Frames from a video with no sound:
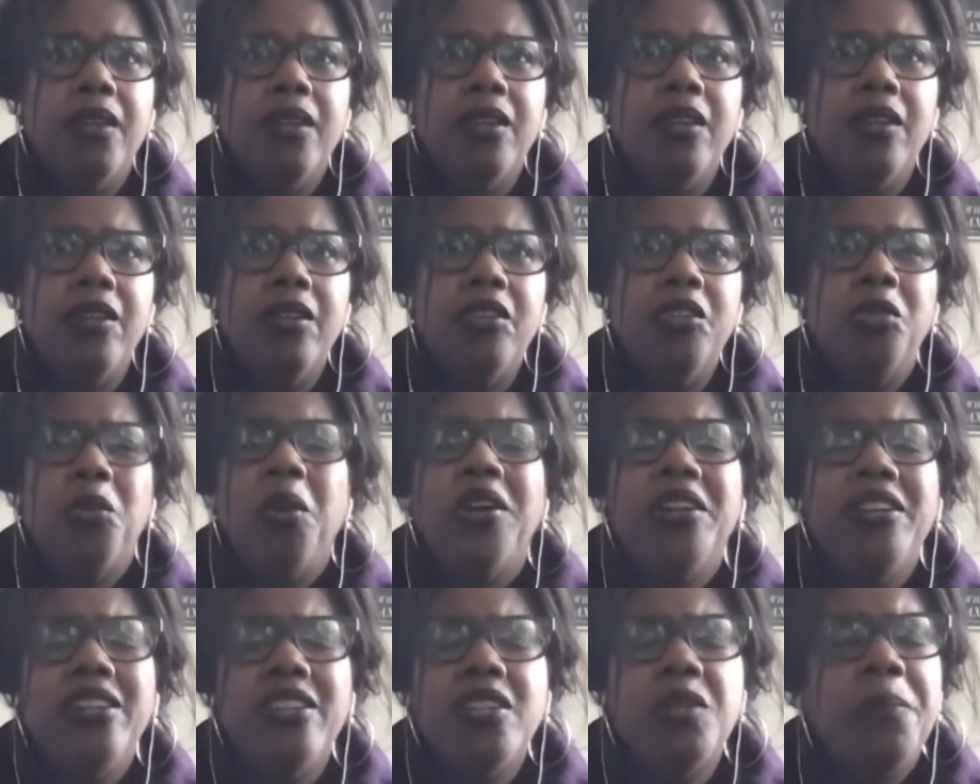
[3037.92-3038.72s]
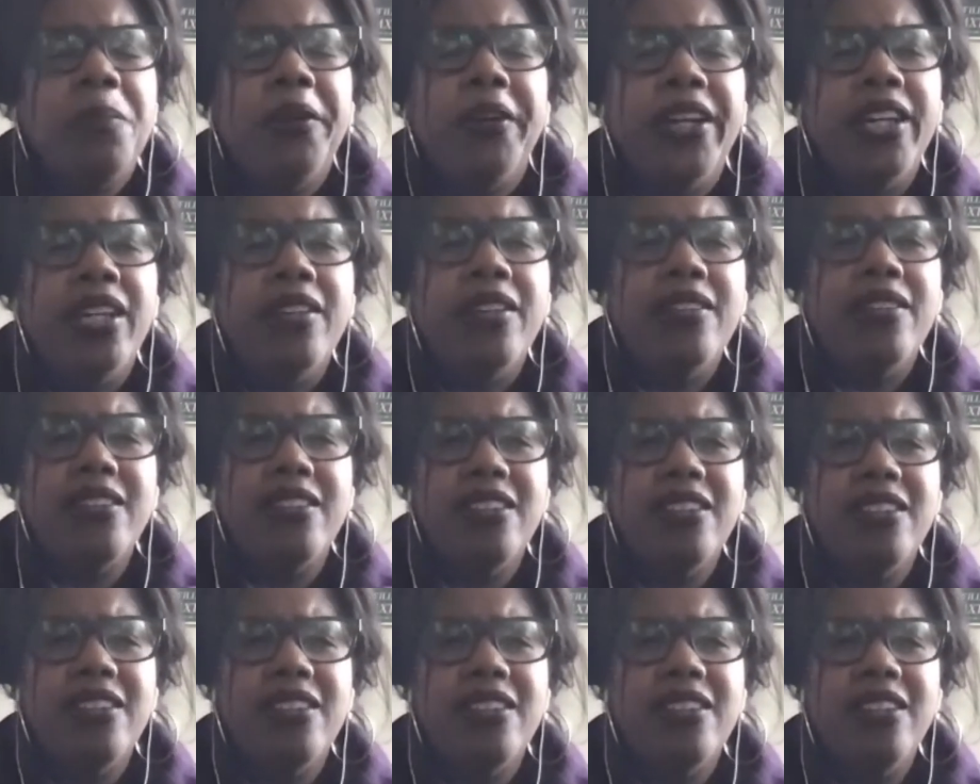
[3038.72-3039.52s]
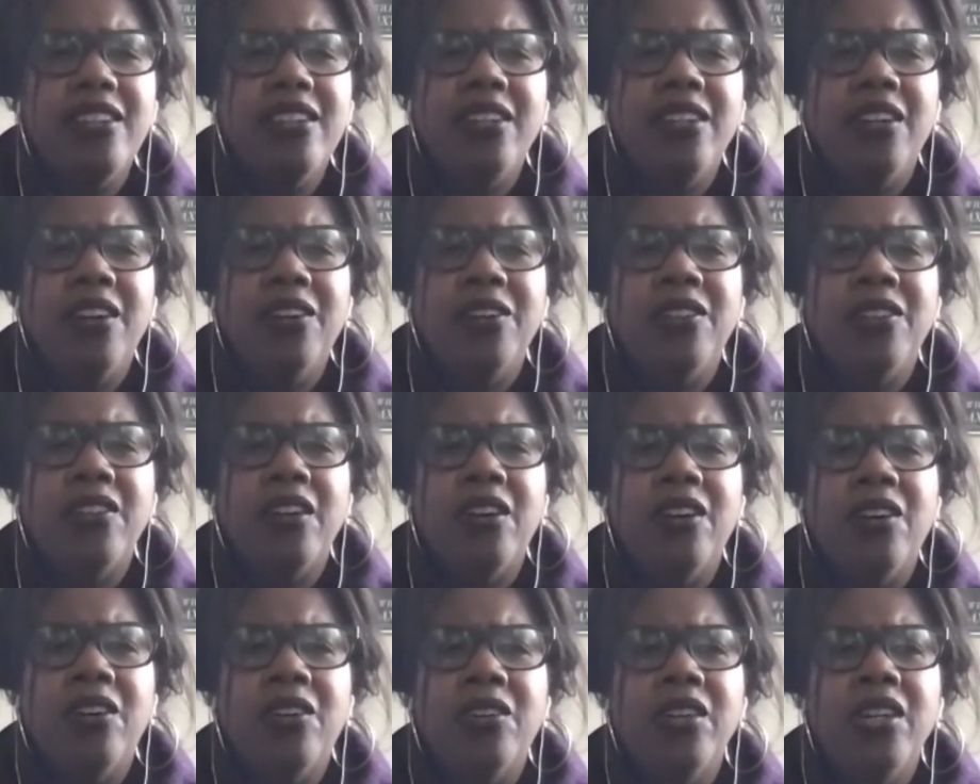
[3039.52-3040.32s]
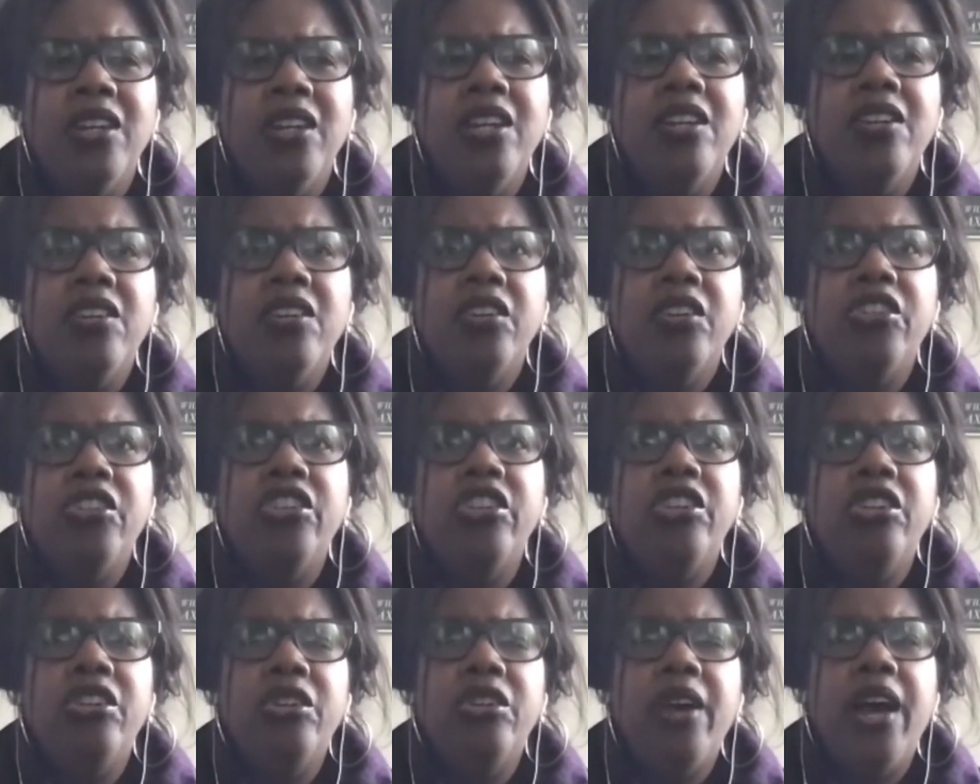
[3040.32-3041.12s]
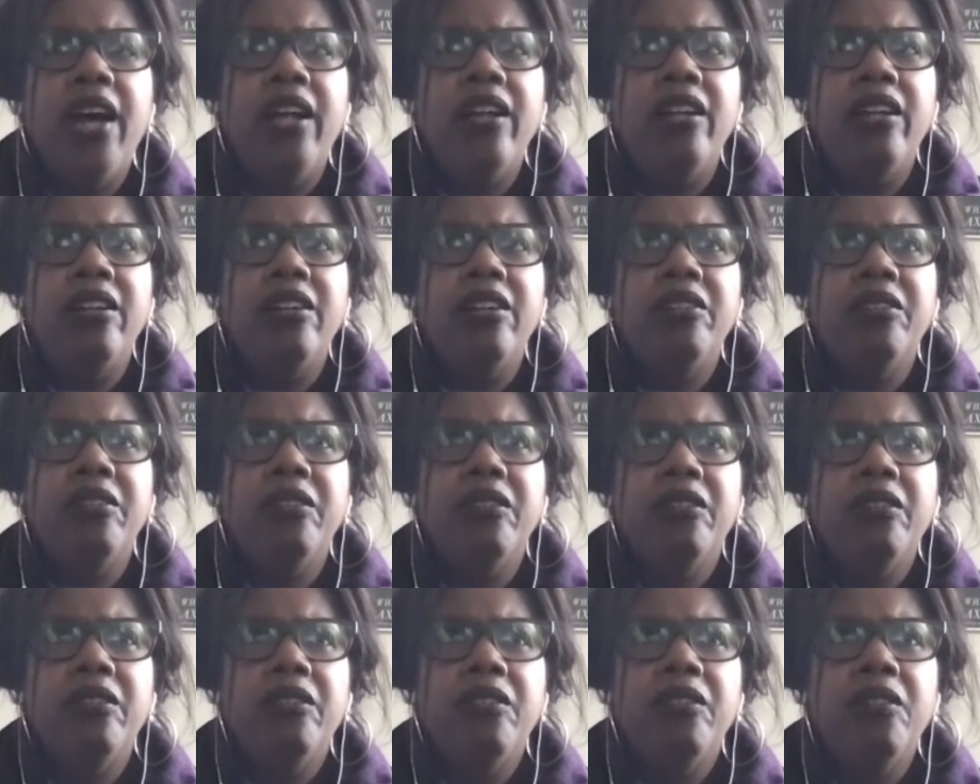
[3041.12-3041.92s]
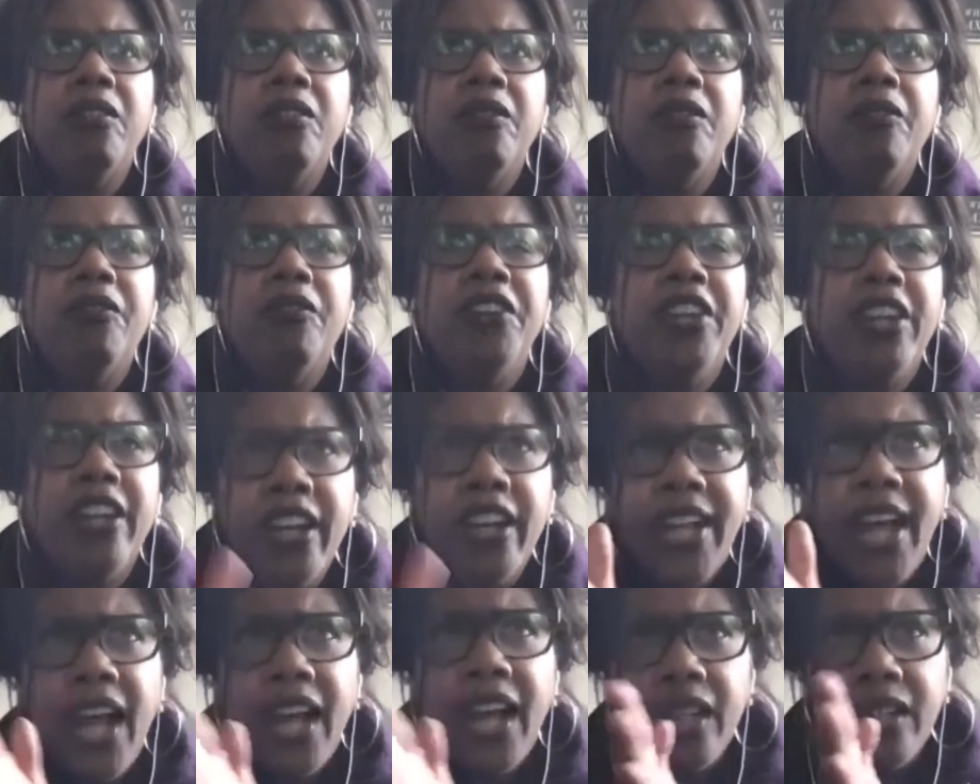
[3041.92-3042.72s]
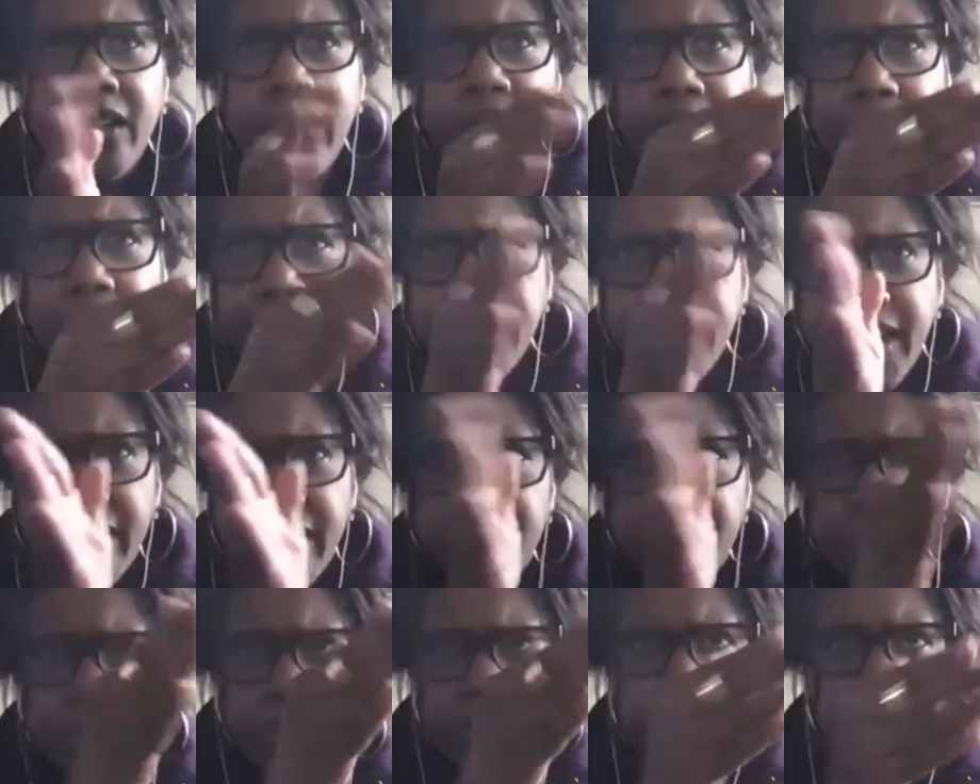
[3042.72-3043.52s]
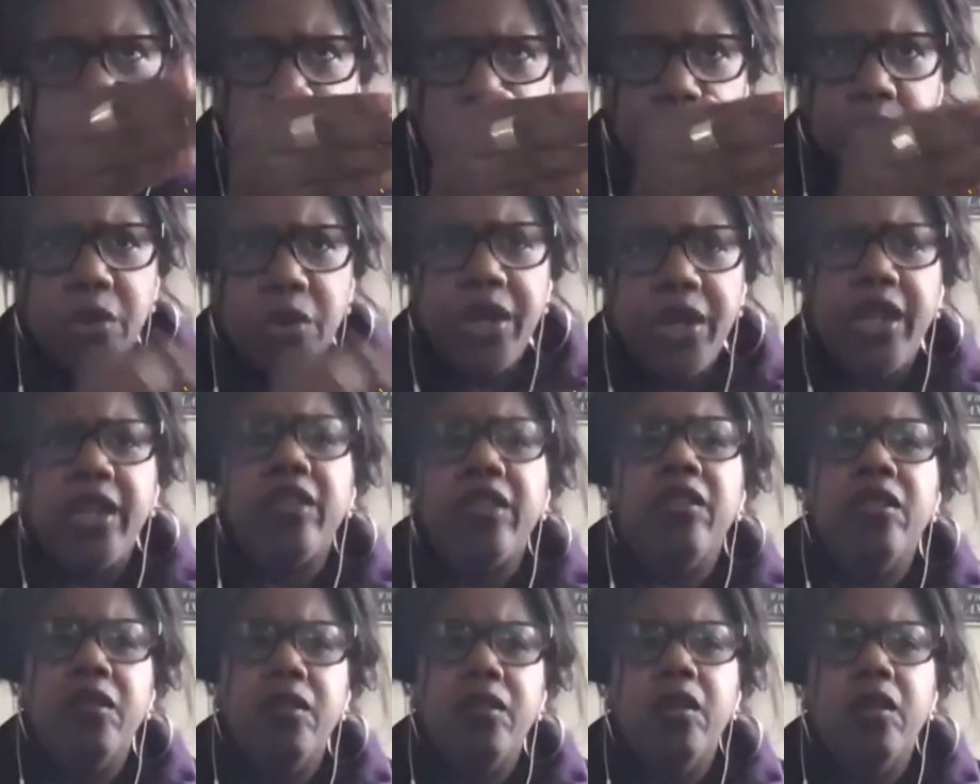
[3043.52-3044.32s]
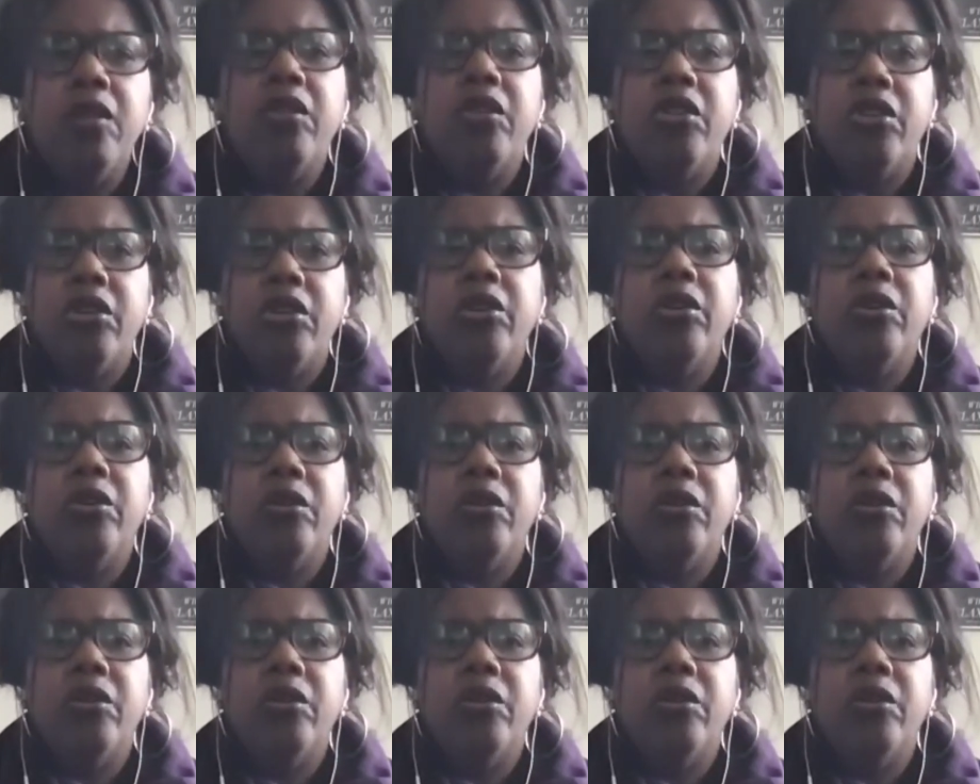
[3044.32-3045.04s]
she wanted to experience, you know, so she knew how to figure out how to navigate to her joy too.